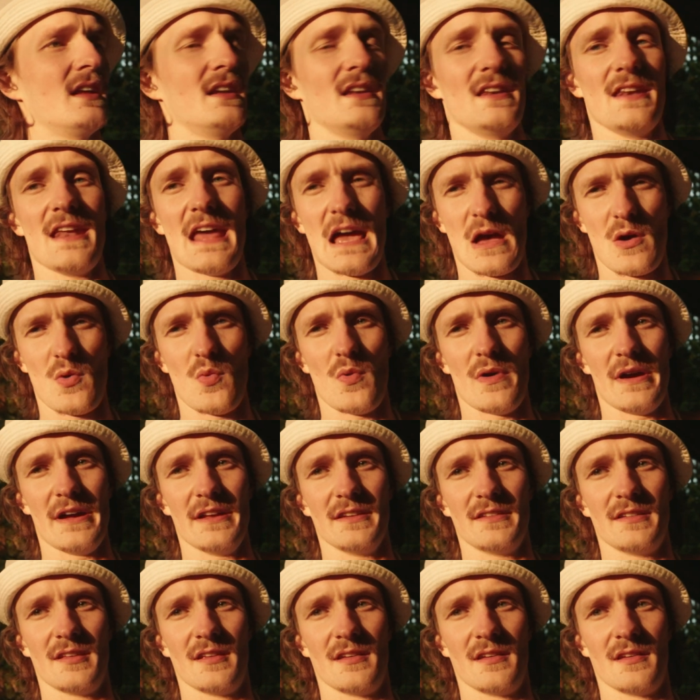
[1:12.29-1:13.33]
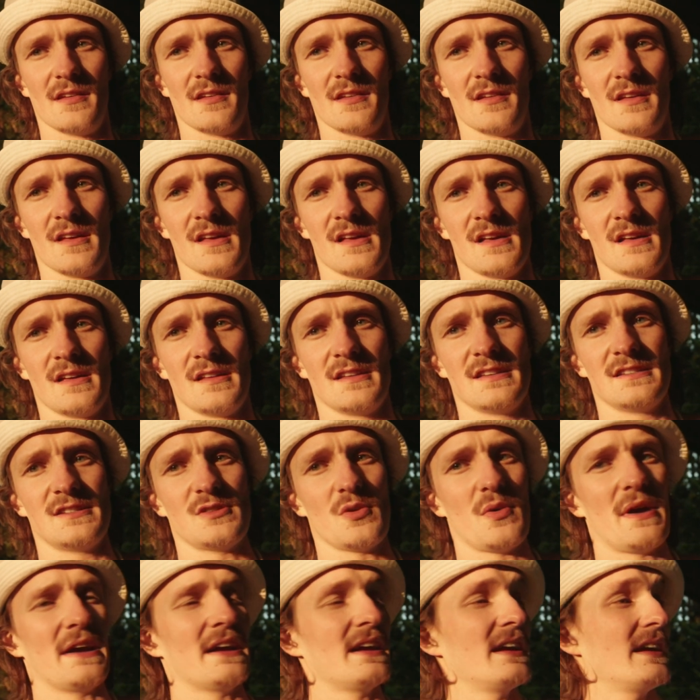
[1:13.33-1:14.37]
Now what?
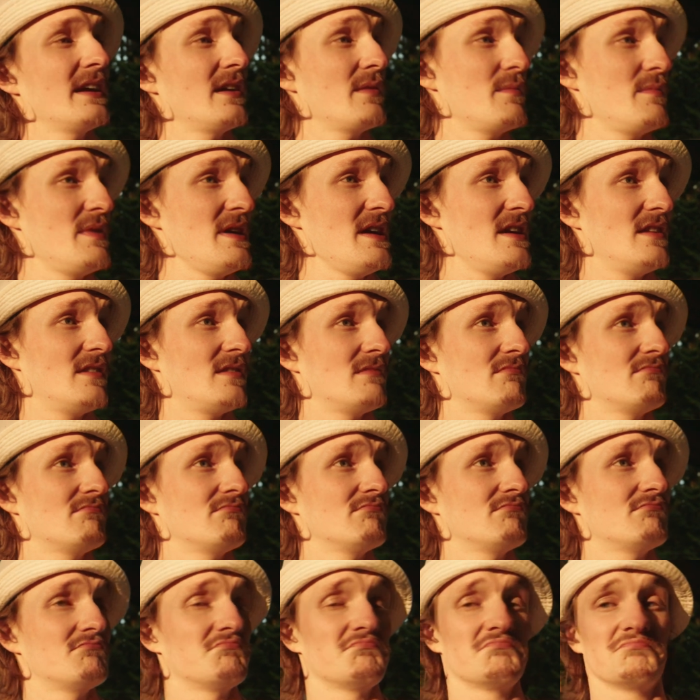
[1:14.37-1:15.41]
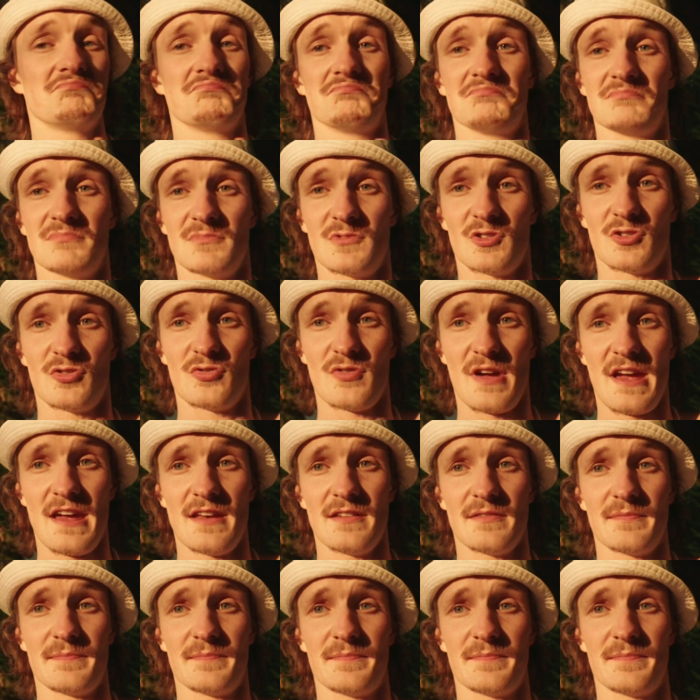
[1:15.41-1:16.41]
So I can compete. Great.